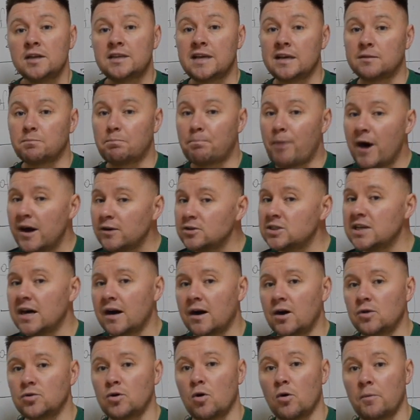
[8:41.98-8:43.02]
that bow
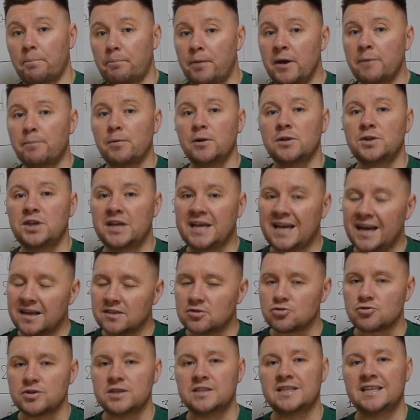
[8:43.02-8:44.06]
down, or people, the
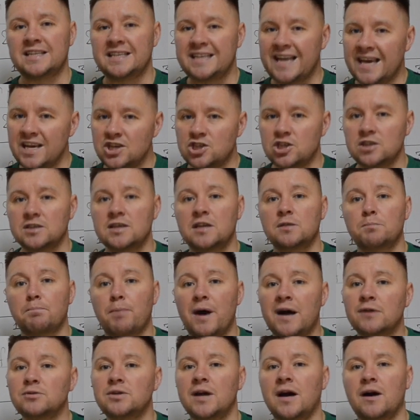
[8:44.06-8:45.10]
country, the nation that
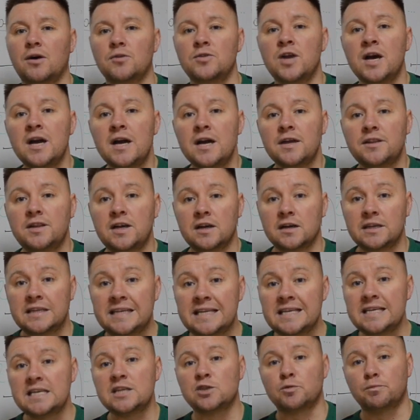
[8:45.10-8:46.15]
bow down their
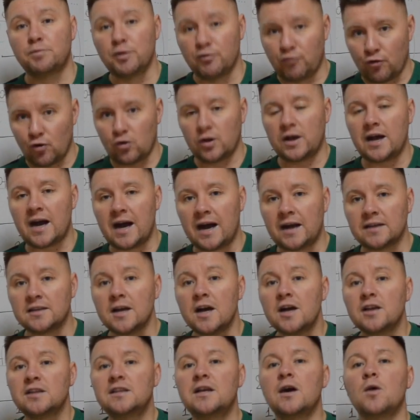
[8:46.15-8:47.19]
knees before God,
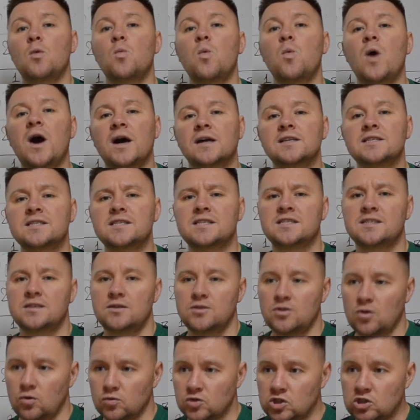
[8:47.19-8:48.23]
that once,
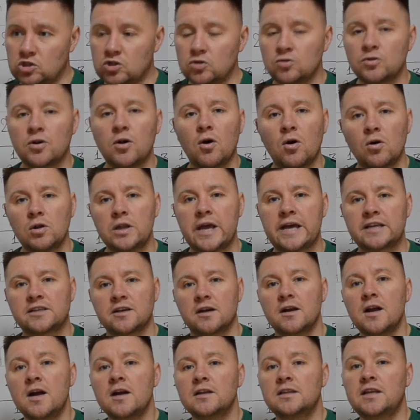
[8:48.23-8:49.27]
you know, sooner or
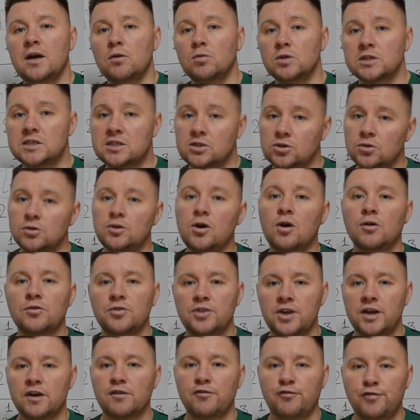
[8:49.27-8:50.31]
later, they will stood on
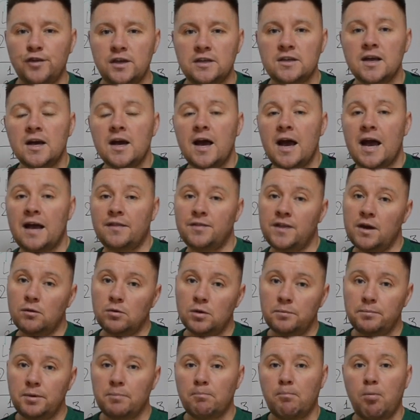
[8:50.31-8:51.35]
their feet and they
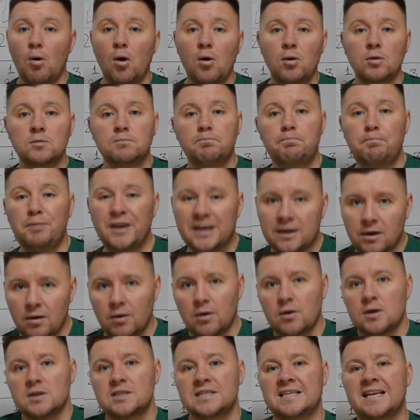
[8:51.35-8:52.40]
will be bold,
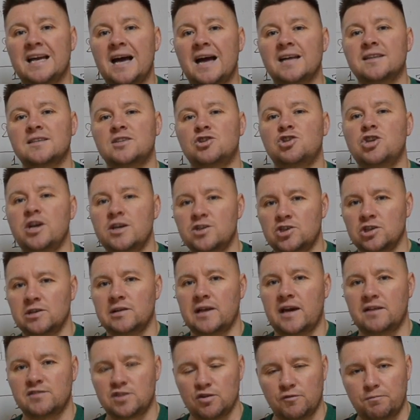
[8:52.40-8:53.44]
because God is changing
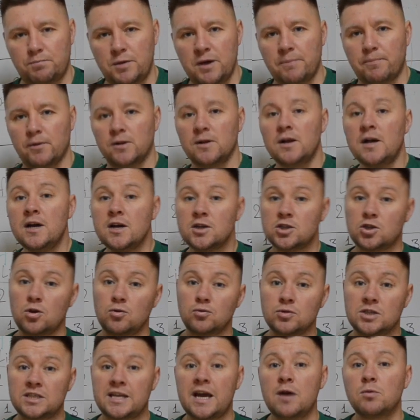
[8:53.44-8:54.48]
lives of people.
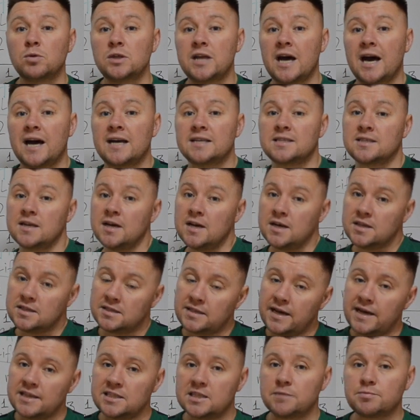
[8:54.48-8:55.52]
So stay with us,
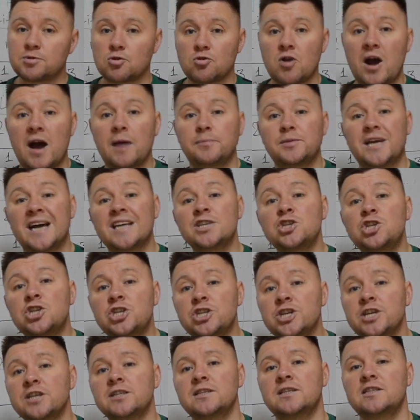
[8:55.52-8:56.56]
stay subscribed, and
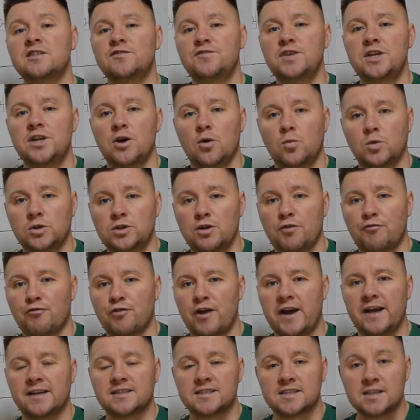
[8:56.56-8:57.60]
share this video with your
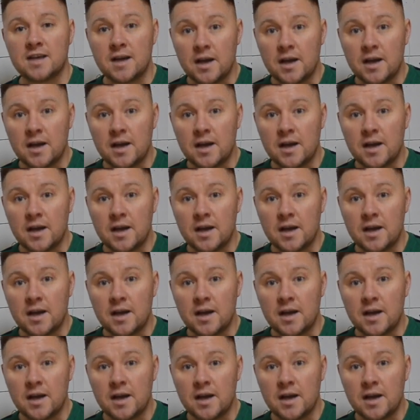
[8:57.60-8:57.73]
friends.